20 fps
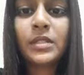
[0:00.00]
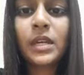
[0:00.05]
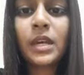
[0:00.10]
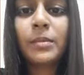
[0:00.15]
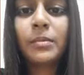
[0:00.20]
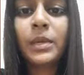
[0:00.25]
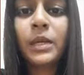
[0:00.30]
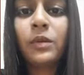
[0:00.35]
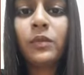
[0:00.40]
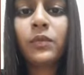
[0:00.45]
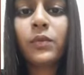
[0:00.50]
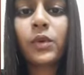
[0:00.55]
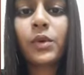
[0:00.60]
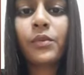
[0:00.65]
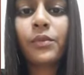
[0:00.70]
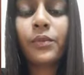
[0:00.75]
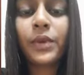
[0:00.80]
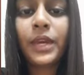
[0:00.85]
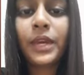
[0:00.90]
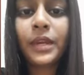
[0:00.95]
coming
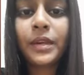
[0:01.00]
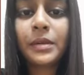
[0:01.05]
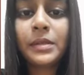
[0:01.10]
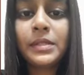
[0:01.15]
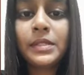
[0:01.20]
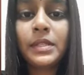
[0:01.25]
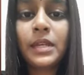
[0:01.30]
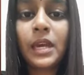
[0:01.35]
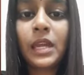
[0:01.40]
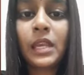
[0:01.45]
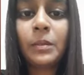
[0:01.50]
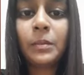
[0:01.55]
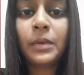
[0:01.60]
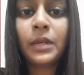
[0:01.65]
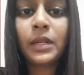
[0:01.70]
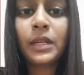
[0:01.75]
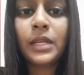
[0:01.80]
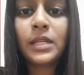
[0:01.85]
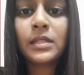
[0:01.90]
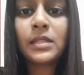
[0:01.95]
from vehicles and
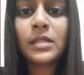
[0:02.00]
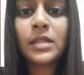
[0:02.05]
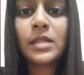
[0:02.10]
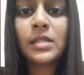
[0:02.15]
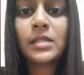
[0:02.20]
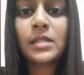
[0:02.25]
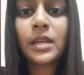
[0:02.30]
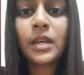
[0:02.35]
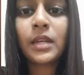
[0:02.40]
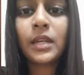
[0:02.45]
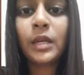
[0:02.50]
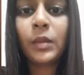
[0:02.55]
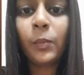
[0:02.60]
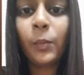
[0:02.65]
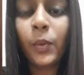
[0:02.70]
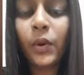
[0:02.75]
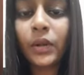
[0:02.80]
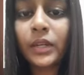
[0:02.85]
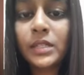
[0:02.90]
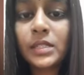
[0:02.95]
buildings is an
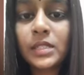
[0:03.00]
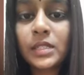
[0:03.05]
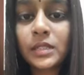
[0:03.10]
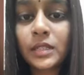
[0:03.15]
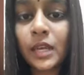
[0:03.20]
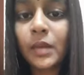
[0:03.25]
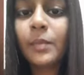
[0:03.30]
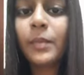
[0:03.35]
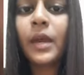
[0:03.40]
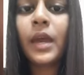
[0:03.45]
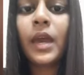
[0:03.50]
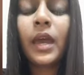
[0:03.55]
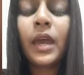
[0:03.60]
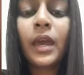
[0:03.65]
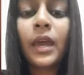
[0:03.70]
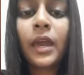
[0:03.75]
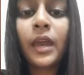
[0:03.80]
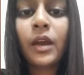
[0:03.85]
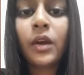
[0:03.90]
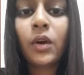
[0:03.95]
important step
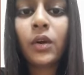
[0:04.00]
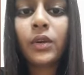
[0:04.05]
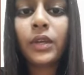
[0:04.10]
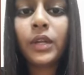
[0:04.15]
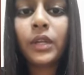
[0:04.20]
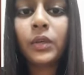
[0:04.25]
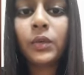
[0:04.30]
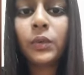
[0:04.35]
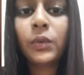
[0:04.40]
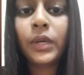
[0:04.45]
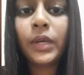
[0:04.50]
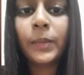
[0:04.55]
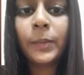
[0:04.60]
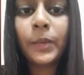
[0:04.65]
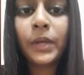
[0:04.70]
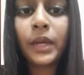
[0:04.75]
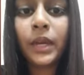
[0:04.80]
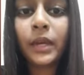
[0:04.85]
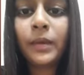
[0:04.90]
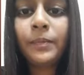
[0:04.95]
according to
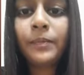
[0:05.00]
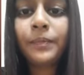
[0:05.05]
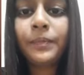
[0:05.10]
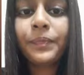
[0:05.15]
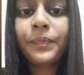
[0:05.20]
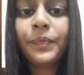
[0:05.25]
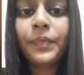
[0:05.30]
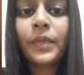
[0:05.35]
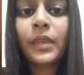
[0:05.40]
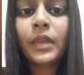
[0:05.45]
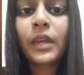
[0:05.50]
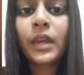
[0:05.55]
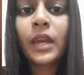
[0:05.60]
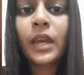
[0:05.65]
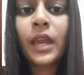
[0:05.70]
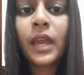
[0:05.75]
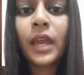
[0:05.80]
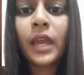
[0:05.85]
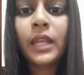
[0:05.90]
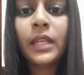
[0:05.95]
EPA,
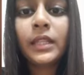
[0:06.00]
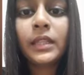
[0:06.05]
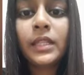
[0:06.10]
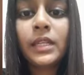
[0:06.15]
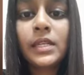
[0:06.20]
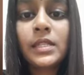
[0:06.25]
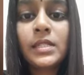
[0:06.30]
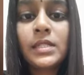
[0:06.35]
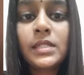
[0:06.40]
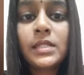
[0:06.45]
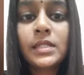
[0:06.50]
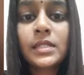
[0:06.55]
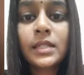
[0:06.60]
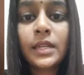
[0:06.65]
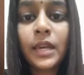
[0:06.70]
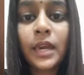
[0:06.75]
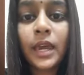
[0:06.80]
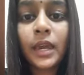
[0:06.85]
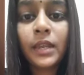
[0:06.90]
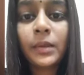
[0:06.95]
and this
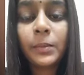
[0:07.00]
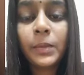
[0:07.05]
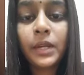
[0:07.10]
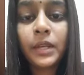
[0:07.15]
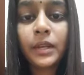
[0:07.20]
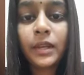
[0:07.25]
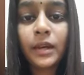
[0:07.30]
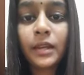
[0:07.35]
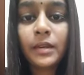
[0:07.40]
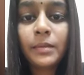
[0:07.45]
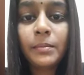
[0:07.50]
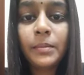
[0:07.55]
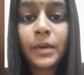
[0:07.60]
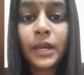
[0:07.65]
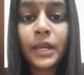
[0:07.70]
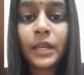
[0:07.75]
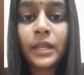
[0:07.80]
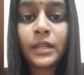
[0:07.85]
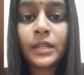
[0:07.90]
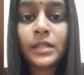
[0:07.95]
can be done
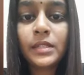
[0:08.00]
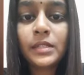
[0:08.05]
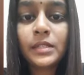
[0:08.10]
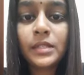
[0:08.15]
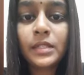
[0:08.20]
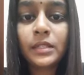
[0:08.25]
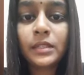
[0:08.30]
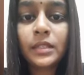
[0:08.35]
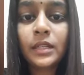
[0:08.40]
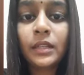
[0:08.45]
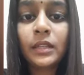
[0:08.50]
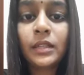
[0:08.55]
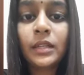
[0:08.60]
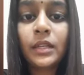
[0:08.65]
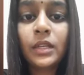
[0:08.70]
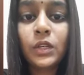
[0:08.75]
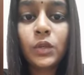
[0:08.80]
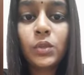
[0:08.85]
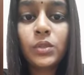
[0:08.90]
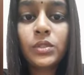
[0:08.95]
by restricting the
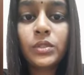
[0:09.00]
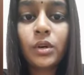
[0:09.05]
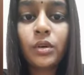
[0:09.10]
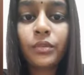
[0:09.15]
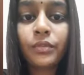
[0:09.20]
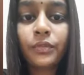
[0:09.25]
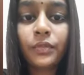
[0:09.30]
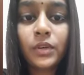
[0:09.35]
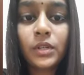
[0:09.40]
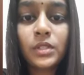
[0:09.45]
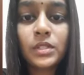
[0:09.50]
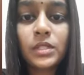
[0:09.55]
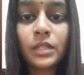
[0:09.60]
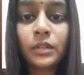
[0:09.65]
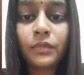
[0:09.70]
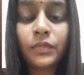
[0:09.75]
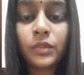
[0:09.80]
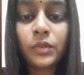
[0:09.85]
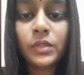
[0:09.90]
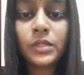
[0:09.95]
use of
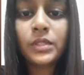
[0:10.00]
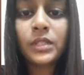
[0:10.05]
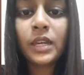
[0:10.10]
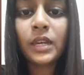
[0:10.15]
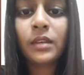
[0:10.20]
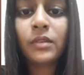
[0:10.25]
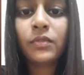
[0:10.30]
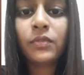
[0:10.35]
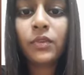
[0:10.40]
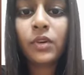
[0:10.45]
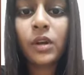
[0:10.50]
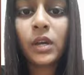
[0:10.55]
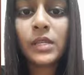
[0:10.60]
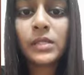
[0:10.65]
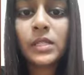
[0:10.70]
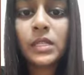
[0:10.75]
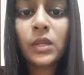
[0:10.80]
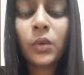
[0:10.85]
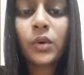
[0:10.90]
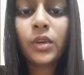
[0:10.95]
fossil fuels and
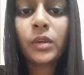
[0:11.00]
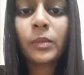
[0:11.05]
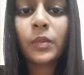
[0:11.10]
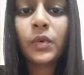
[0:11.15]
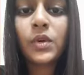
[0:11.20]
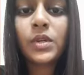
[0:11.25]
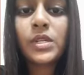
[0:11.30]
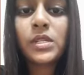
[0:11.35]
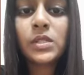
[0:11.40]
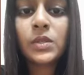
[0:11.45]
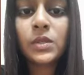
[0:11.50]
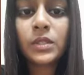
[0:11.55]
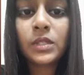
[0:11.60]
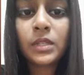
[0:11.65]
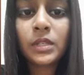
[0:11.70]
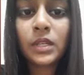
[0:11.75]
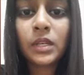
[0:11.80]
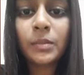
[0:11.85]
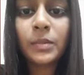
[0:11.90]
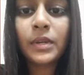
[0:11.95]
focusing on more
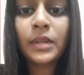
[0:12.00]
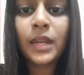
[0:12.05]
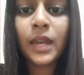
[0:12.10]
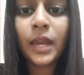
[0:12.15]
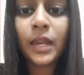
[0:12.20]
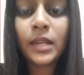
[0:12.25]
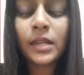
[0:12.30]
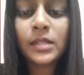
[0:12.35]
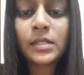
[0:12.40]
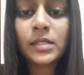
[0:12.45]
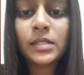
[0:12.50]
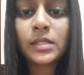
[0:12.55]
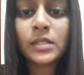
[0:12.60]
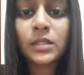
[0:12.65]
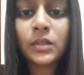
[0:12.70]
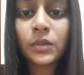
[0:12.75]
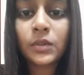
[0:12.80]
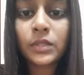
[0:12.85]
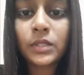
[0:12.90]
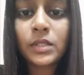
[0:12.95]
sustainable energy
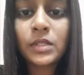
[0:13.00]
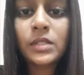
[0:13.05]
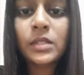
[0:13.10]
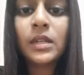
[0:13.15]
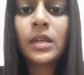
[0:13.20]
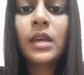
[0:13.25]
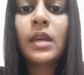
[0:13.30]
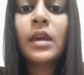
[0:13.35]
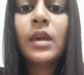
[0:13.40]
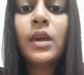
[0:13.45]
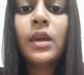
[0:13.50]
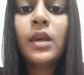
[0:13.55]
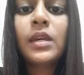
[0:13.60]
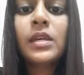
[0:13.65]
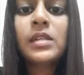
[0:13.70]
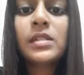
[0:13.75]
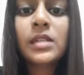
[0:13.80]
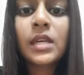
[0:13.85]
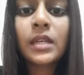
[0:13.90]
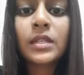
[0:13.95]
sources
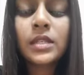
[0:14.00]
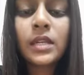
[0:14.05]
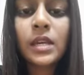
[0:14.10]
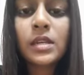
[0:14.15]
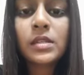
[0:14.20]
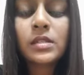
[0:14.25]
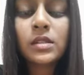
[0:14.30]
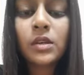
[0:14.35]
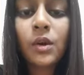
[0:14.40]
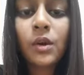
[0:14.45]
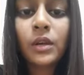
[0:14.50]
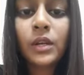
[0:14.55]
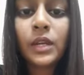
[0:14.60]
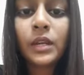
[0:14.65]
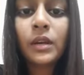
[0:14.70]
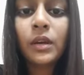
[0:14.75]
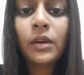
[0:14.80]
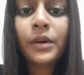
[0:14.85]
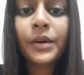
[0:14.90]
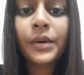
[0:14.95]
such as
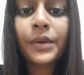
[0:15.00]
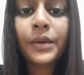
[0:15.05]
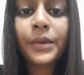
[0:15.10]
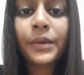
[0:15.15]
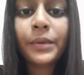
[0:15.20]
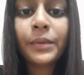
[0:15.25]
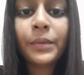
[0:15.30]
solar or